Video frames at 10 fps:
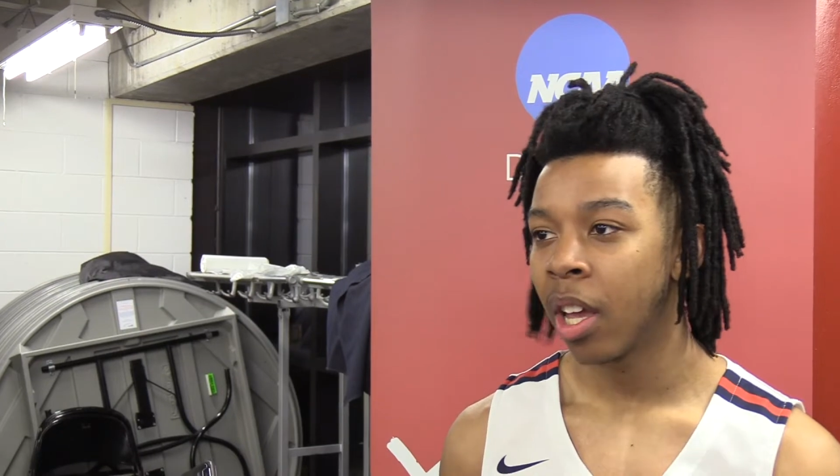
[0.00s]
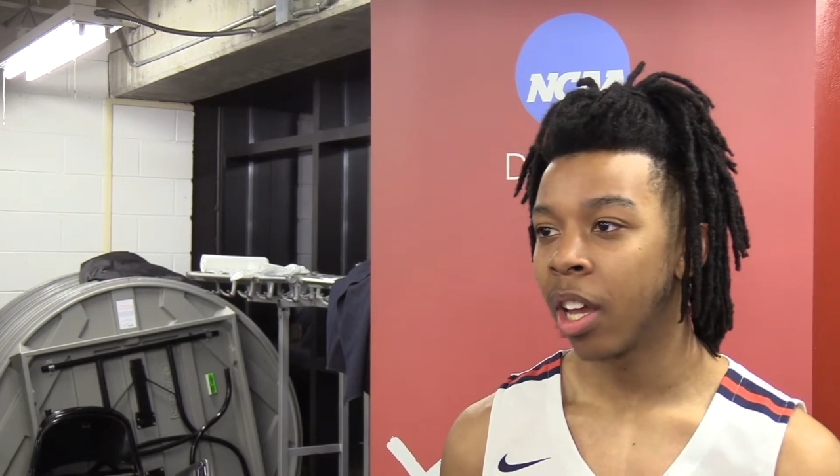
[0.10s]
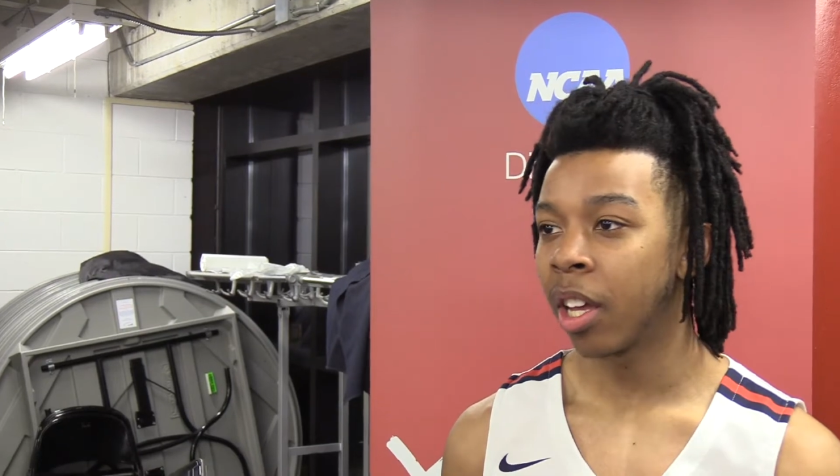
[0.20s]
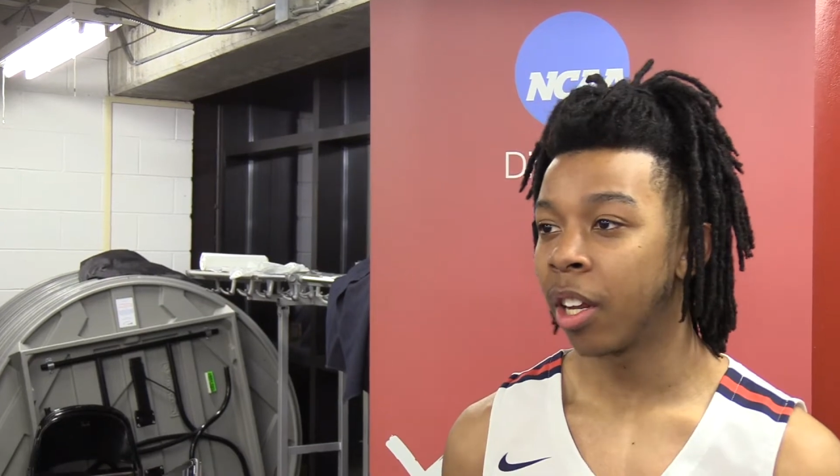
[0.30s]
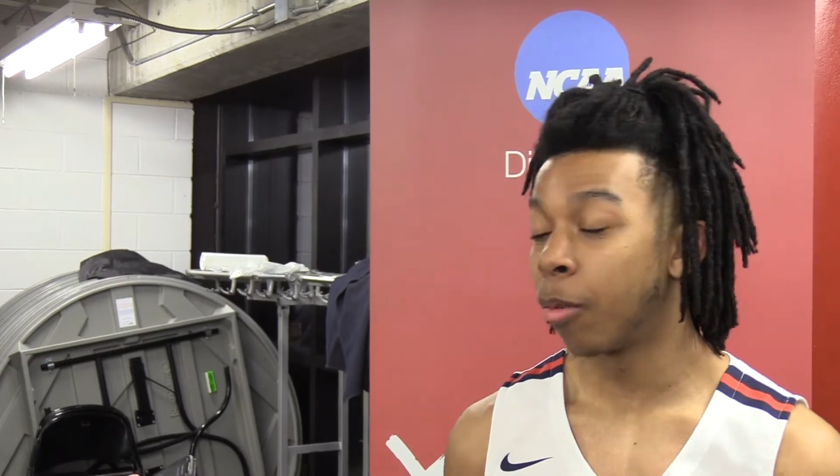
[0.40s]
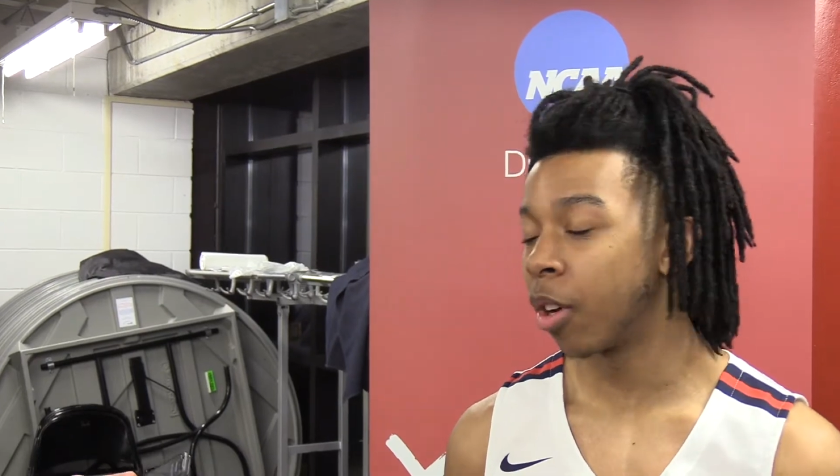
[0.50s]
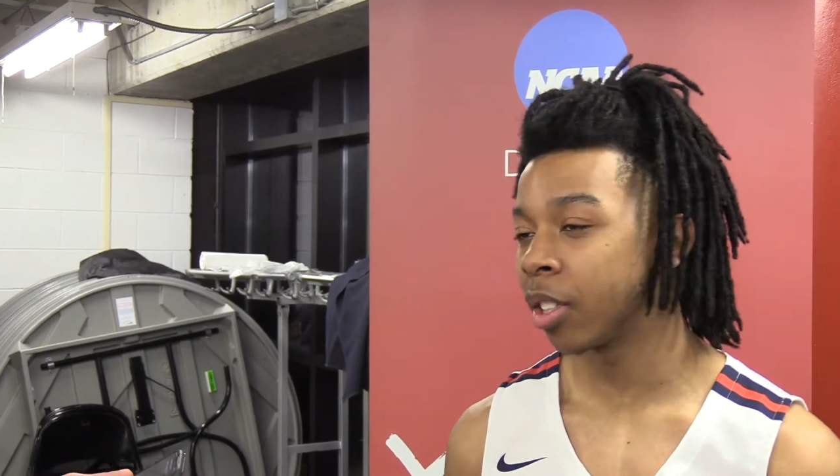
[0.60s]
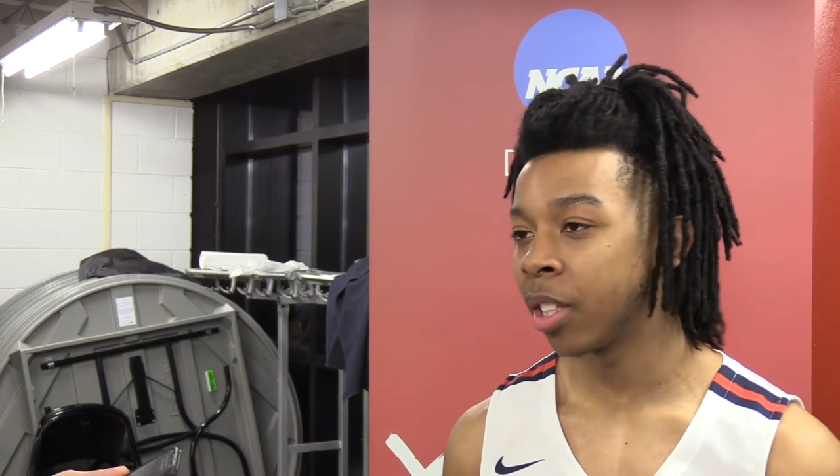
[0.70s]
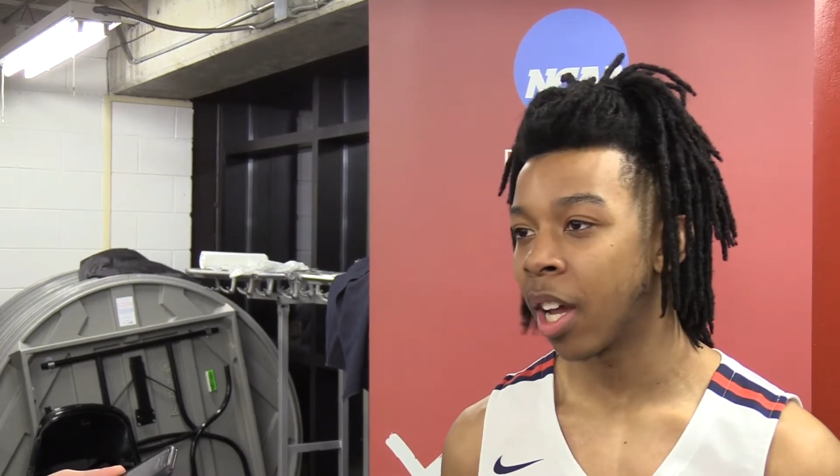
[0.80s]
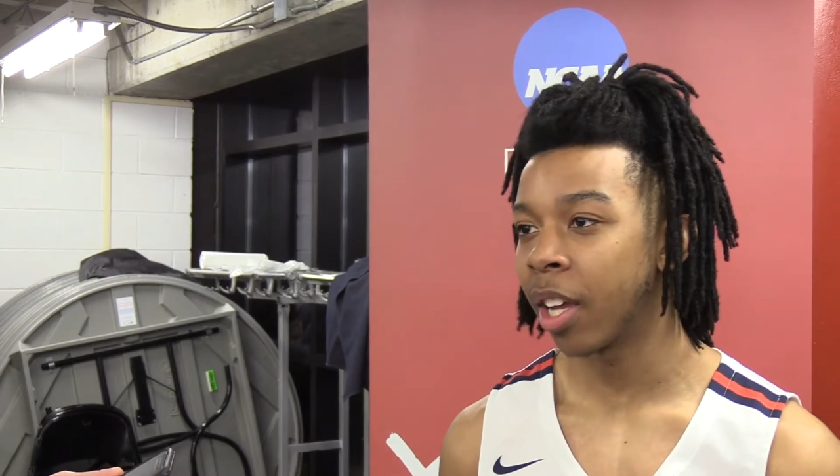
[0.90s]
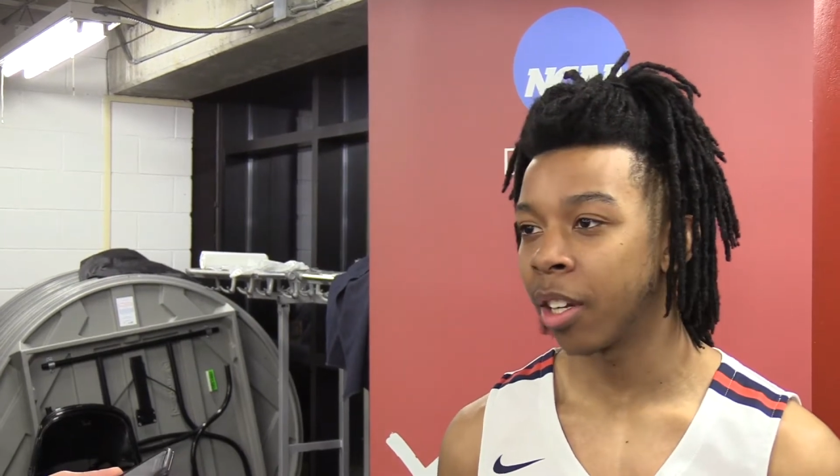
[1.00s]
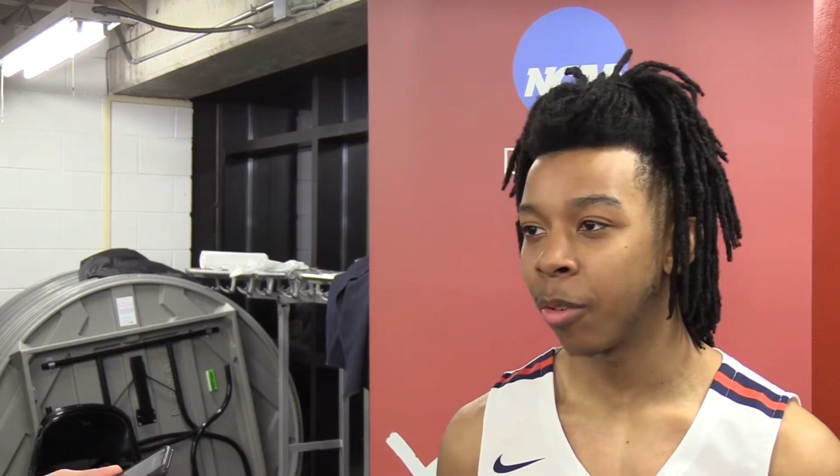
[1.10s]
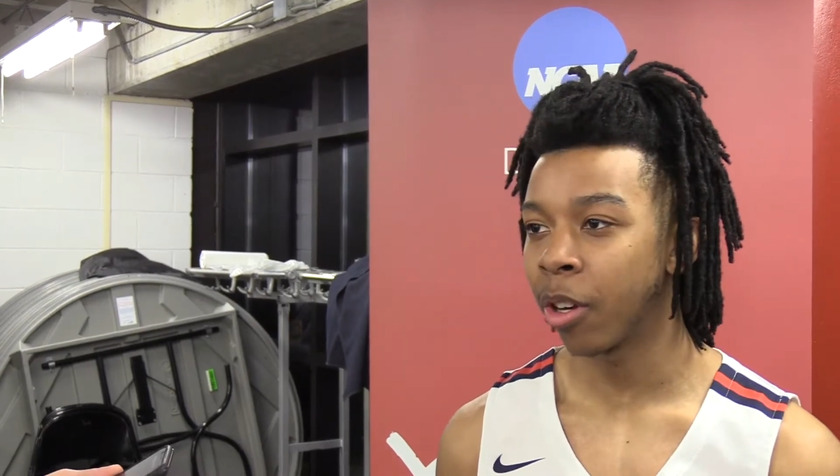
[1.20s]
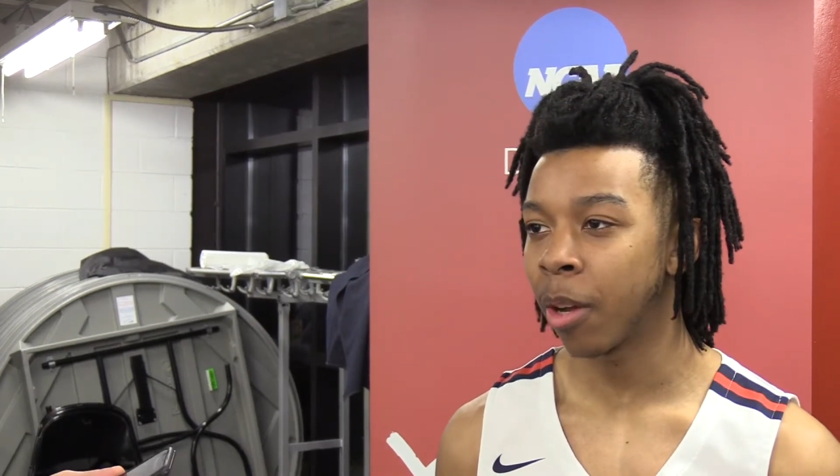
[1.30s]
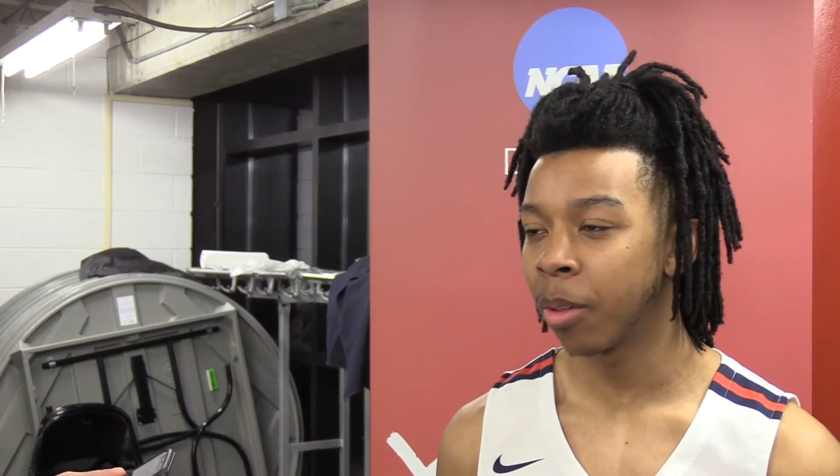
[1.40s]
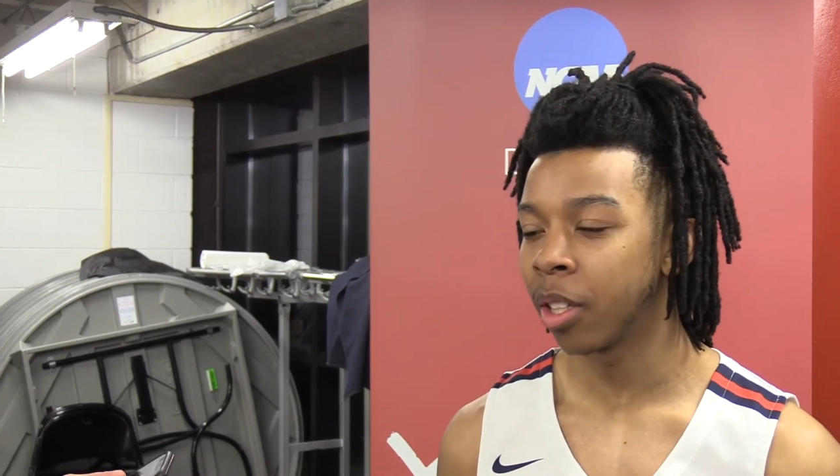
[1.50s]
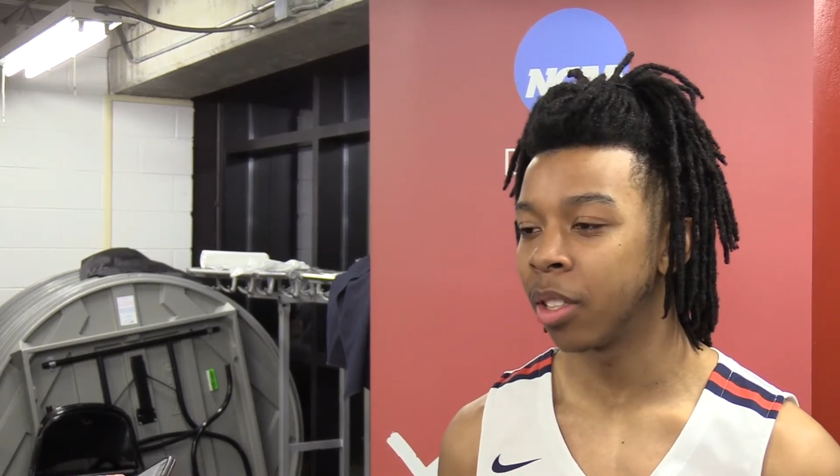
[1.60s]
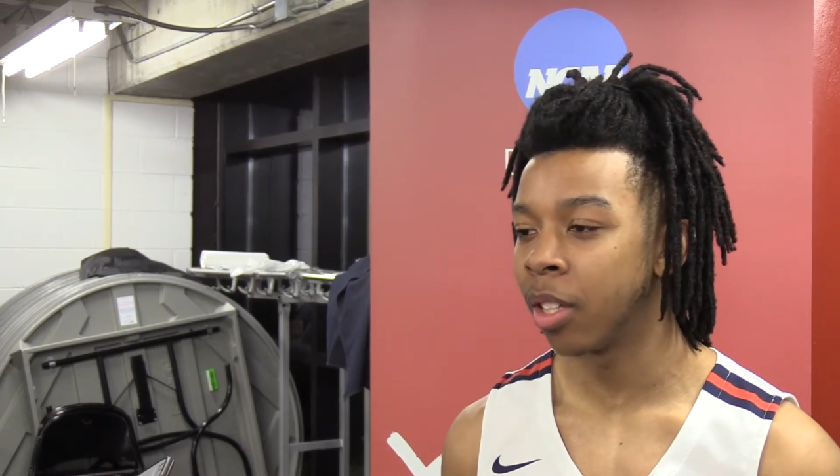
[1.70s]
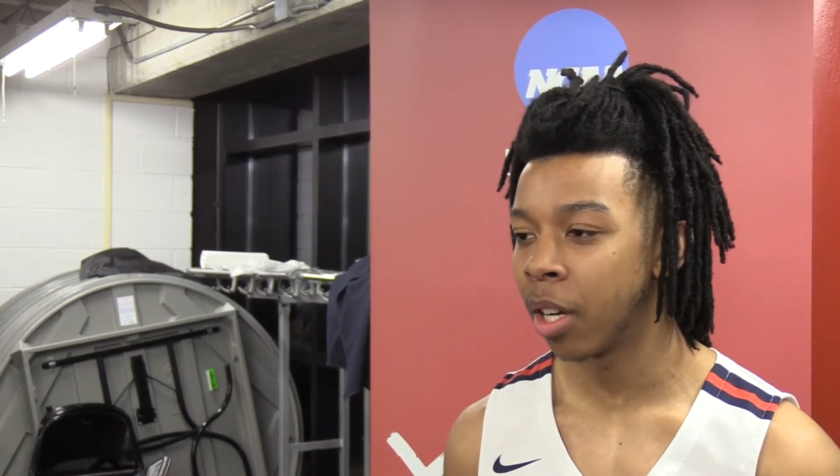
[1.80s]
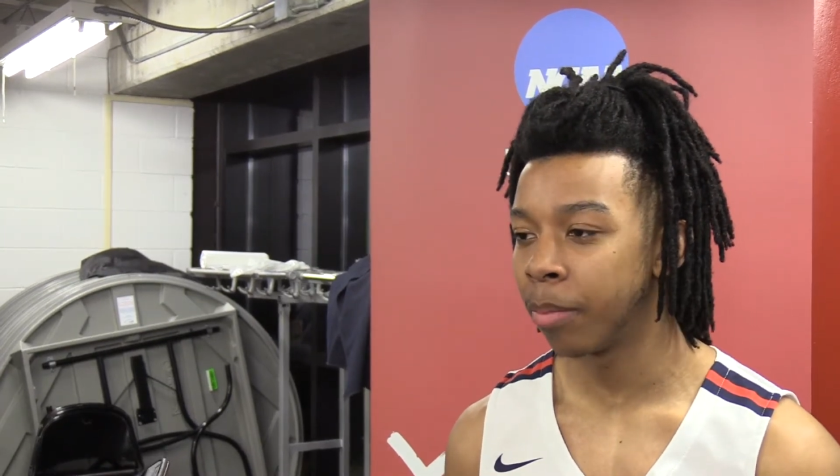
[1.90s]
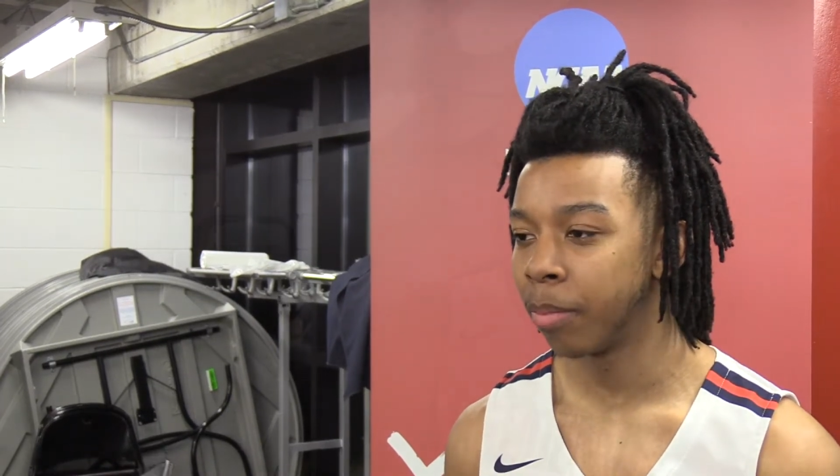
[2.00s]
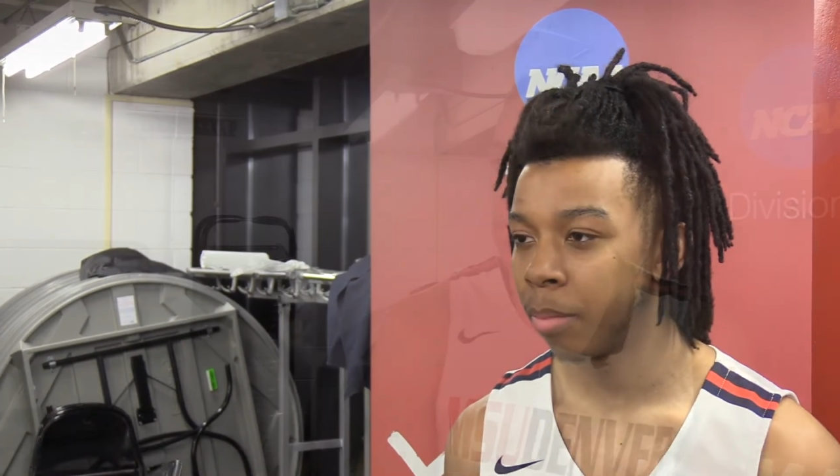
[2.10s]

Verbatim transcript: And it worked tonight, and we were able to get the.